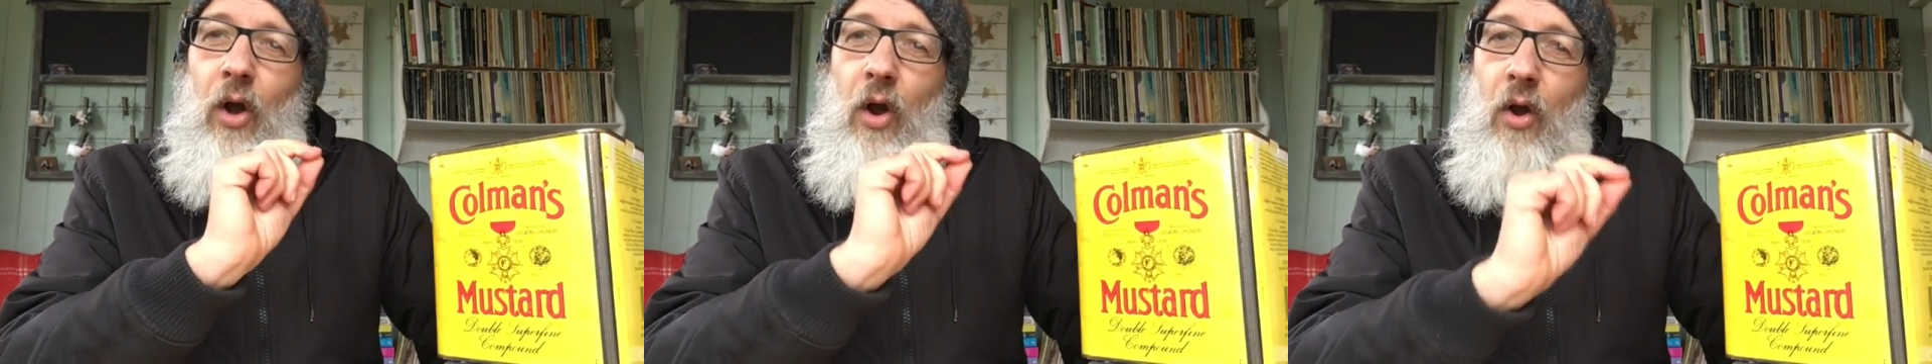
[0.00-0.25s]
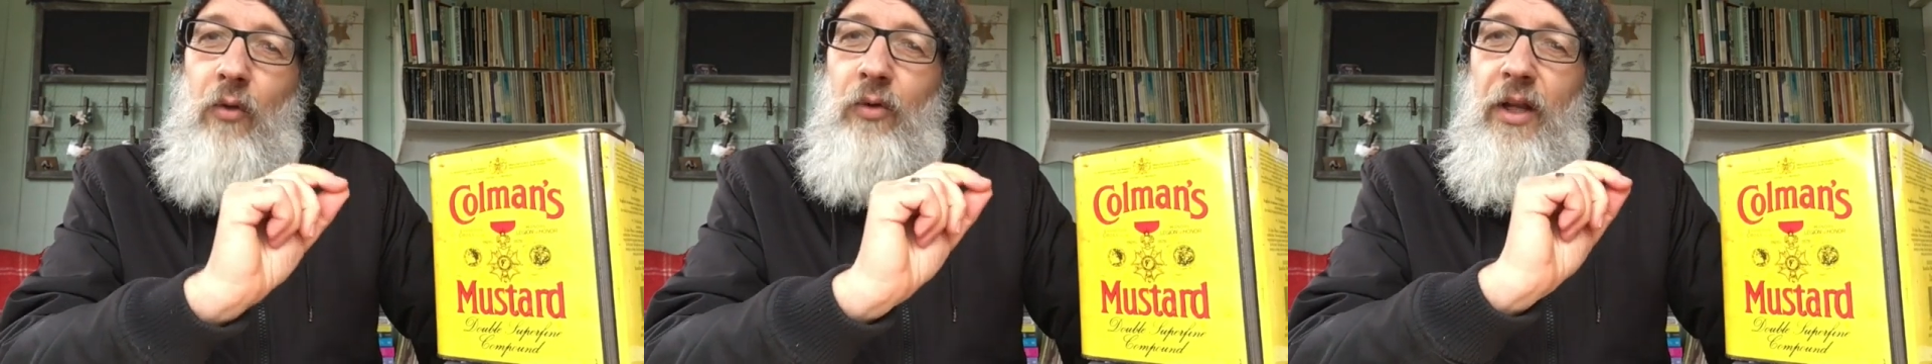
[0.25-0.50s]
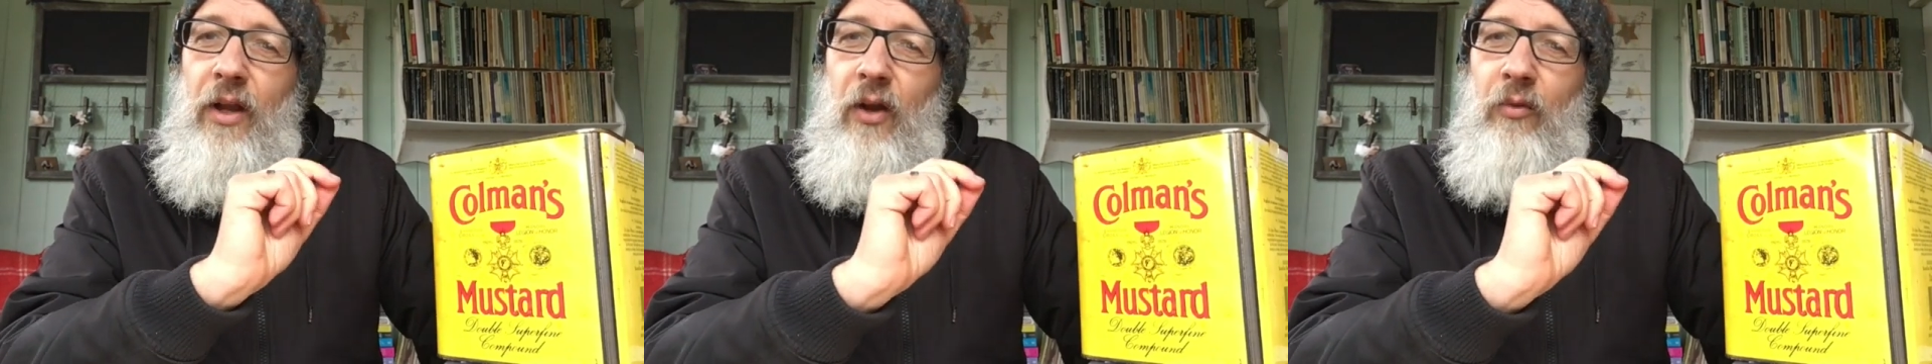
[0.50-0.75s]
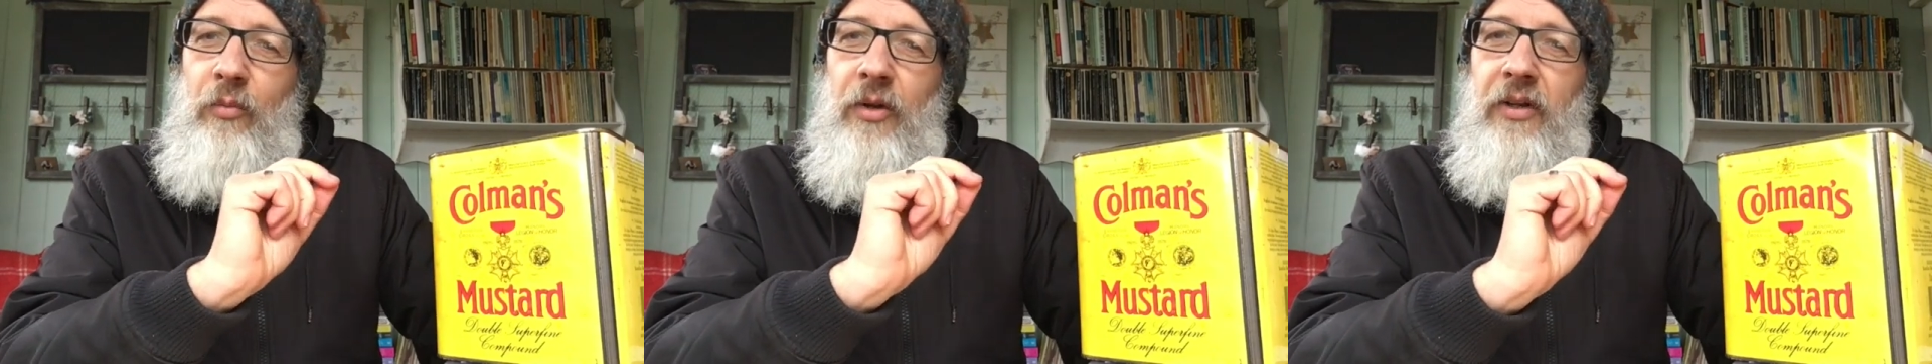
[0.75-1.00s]
only
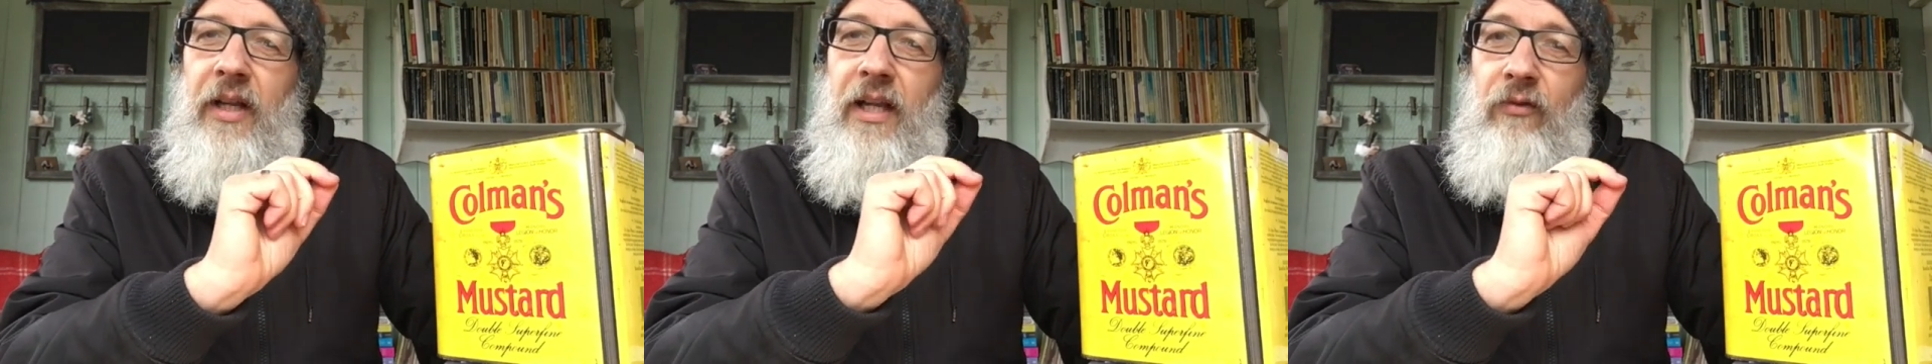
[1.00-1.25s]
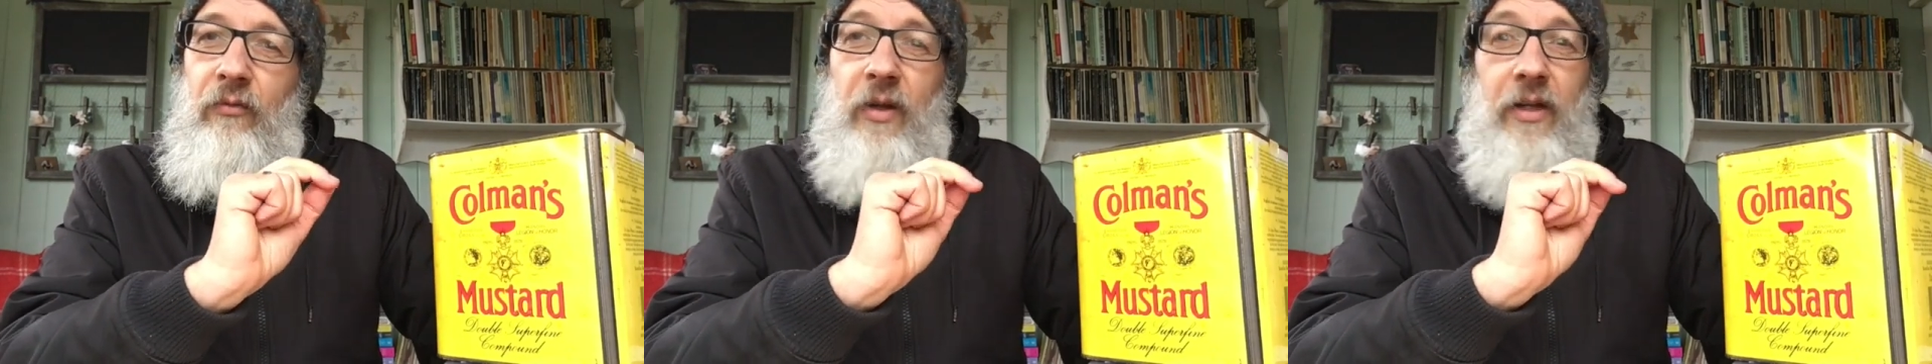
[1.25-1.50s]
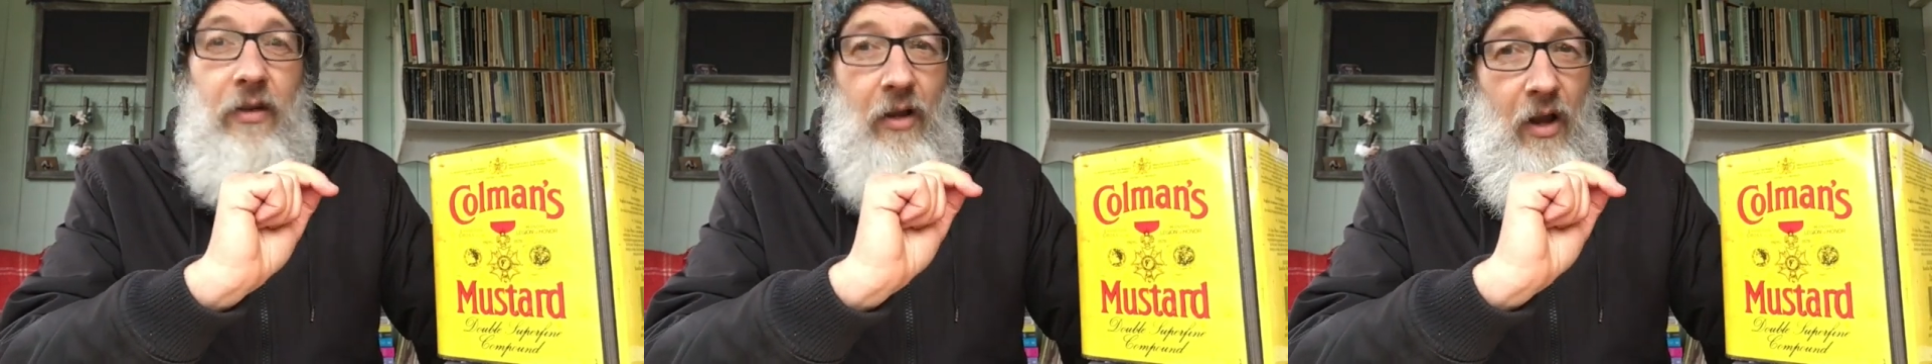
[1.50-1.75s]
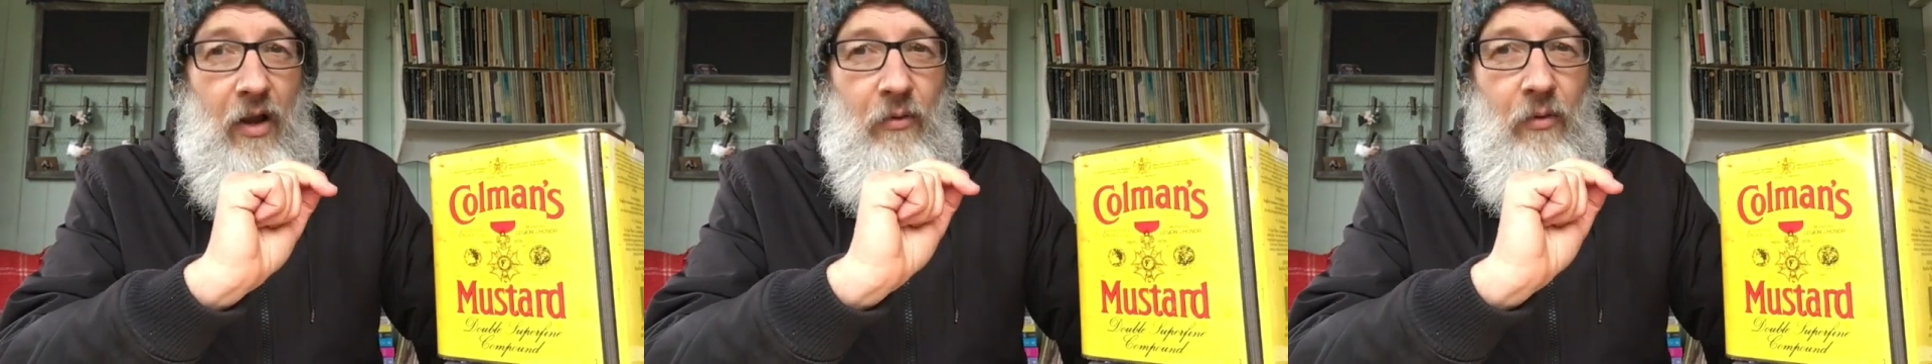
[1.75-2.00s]
open if we
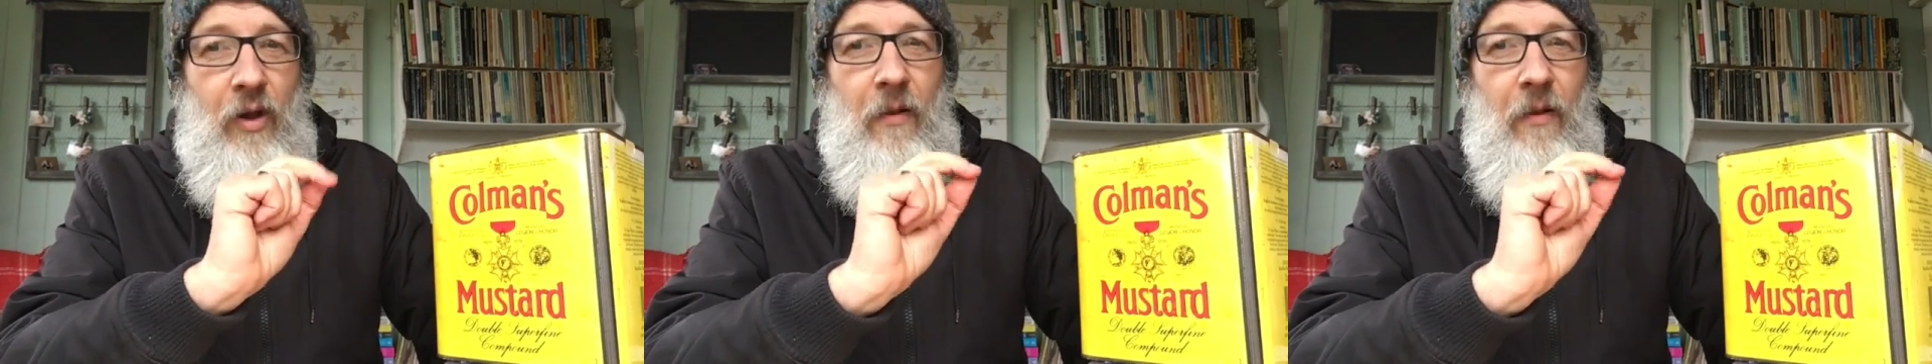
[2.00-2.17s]
know